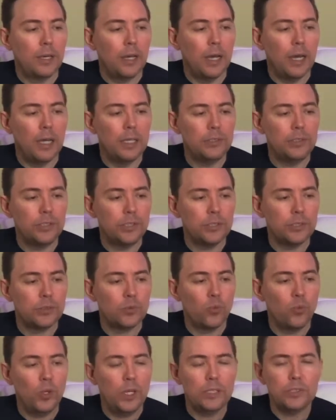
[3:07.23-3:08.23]
I
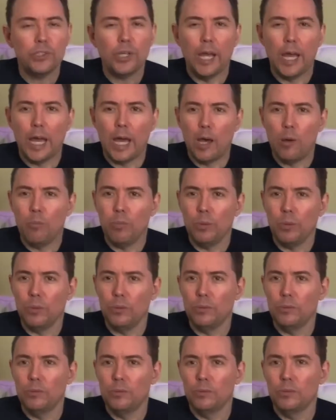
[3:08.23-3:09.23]
just wish
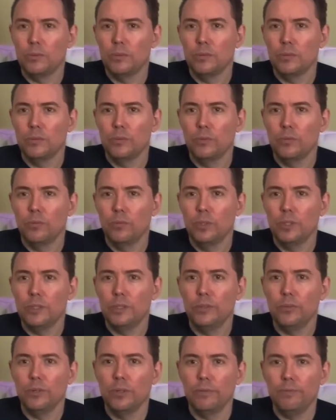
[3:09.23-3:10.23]
Apple would
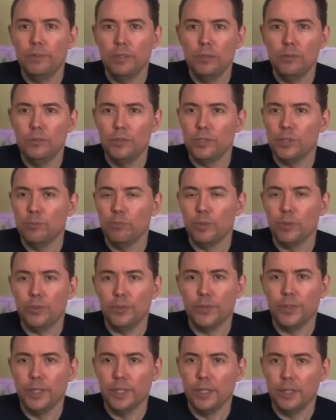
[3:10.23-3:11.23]
do a few simple
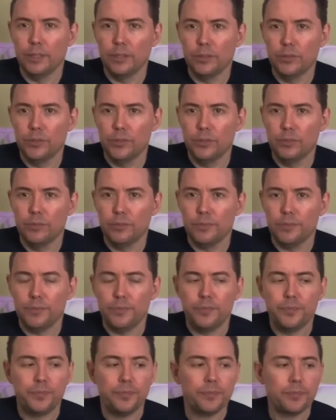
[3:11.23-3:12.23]
things.
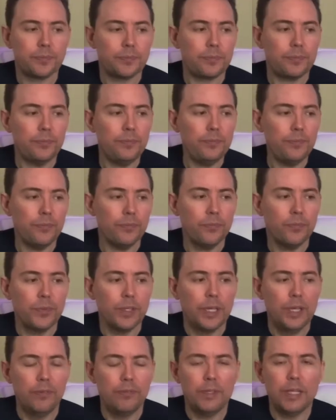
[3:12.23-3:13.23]

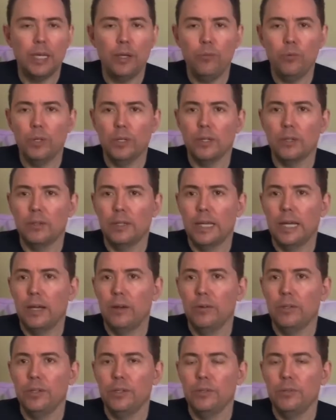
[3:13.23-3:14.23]
If they would allow
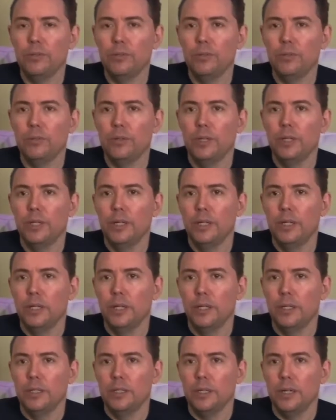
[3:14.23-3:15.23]
you
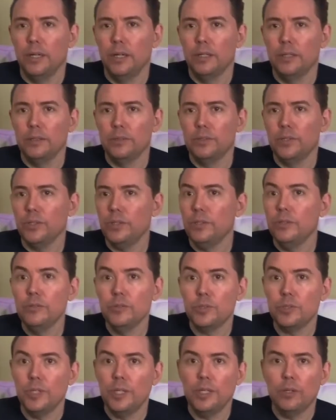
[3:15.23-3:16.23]
uh, to
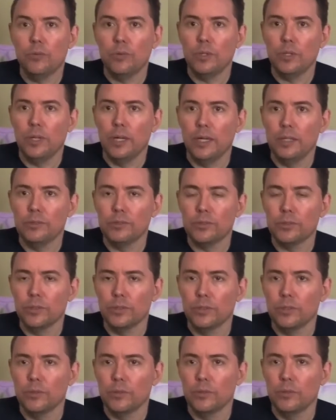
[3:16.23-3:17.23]
use an
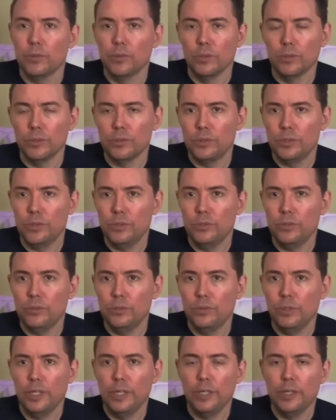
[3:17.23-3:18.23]
equalizer or to
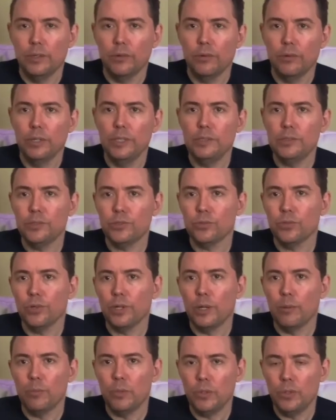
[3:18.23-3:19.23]
increase
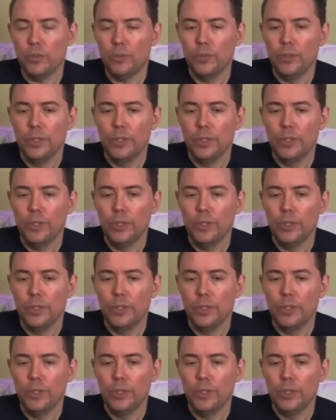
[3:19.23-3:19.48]
treble